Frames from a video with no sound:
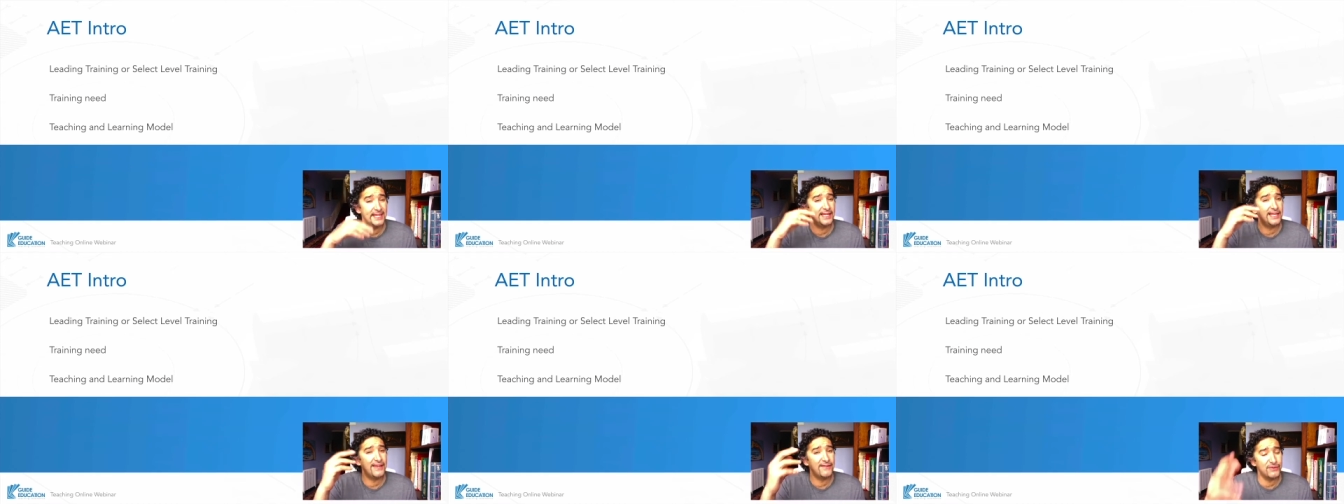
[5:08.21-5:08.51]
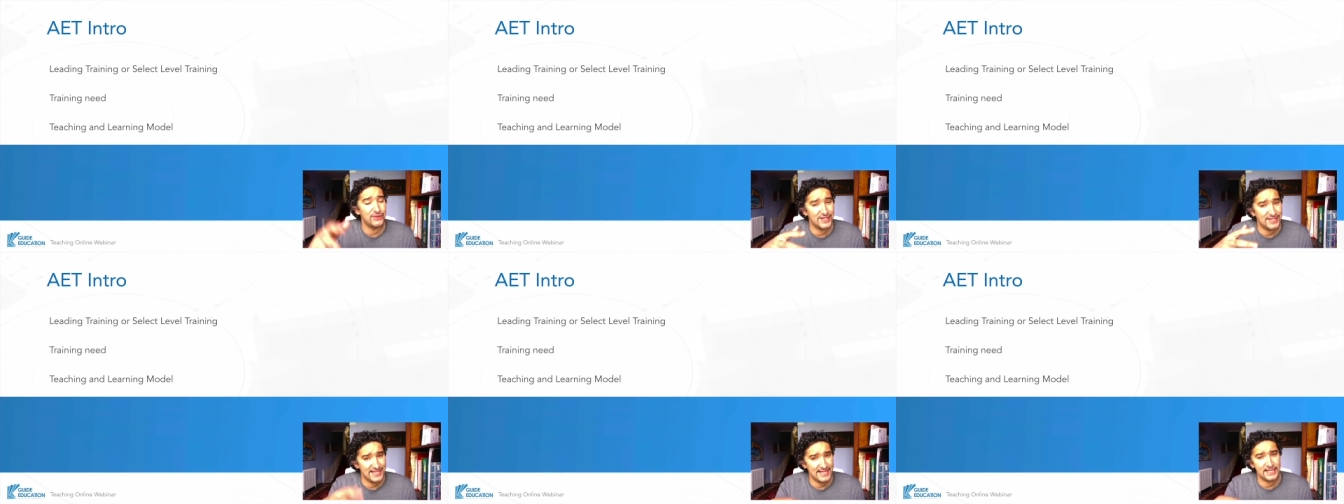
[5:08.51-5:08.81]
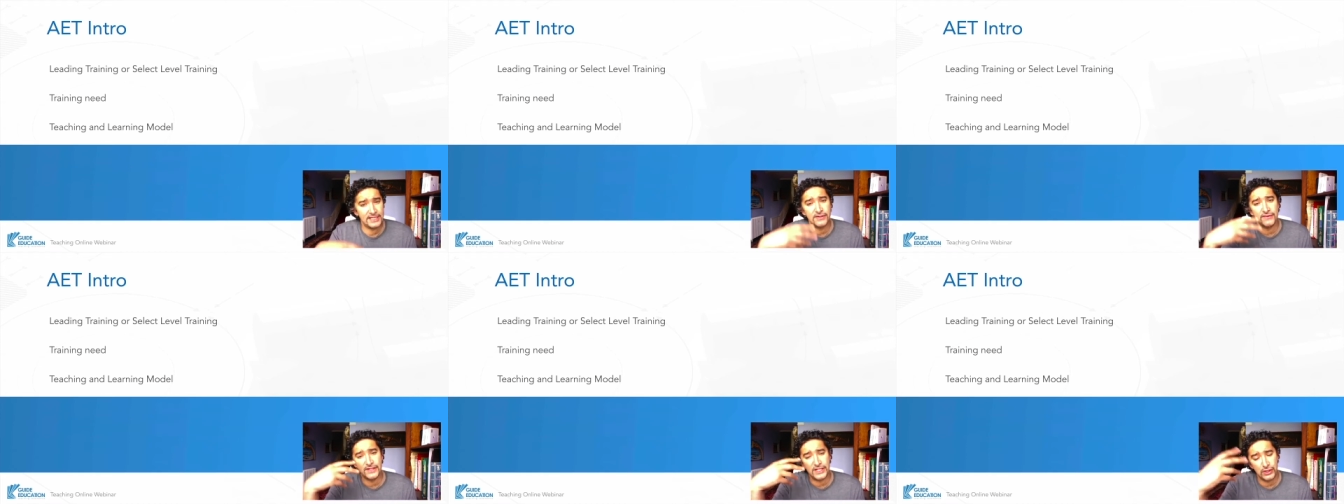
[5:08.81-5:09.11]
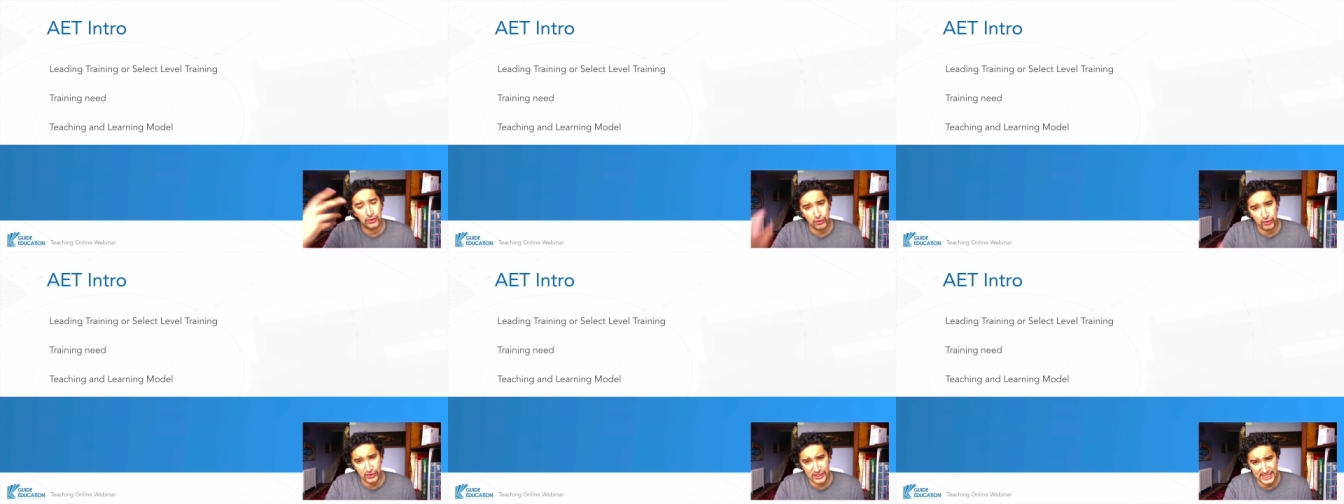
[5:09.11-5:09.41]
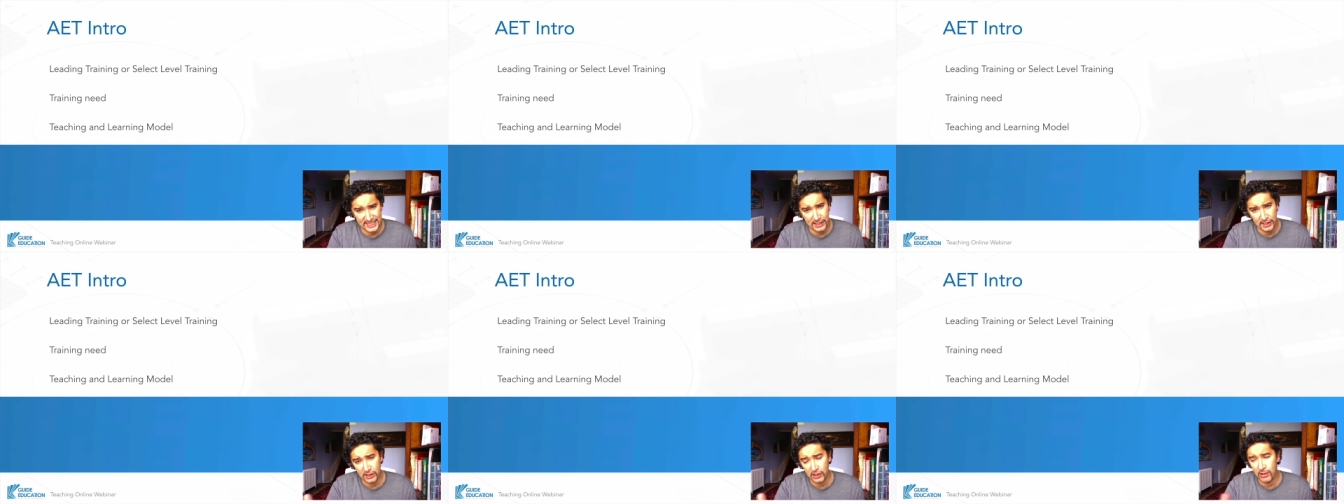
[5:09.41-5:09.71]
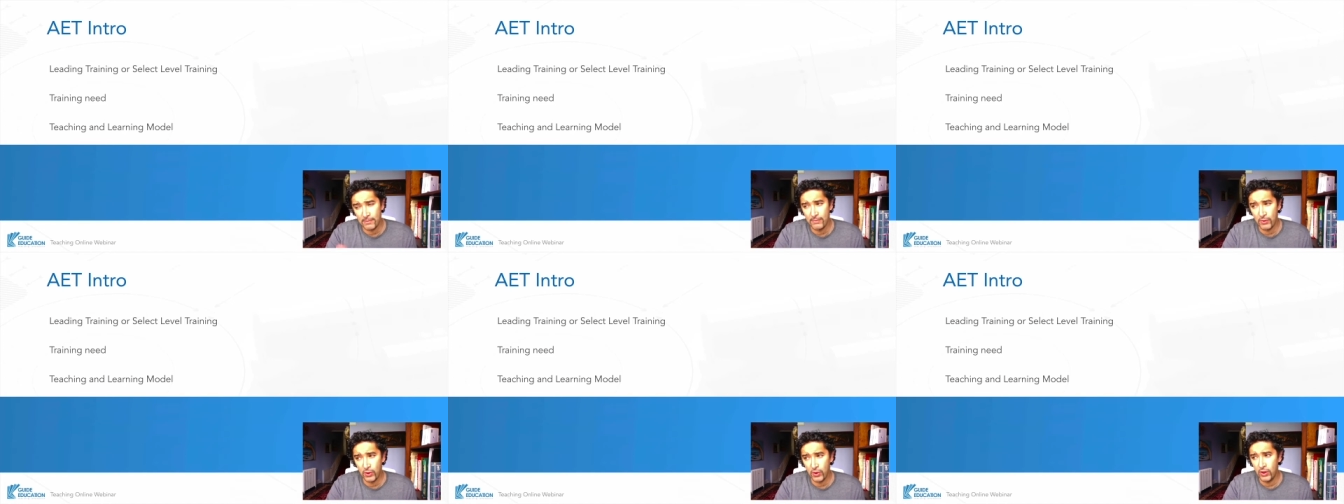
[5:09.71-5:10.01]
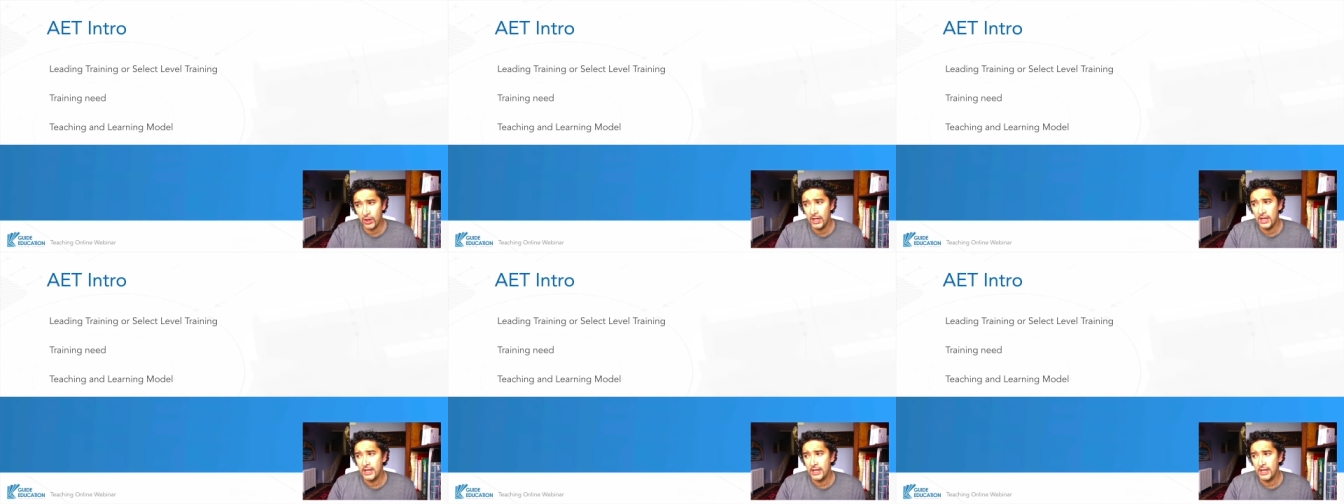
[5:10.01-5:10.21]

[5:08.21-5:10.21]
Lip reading: Level 6, obviously, you'll critique it a lot more,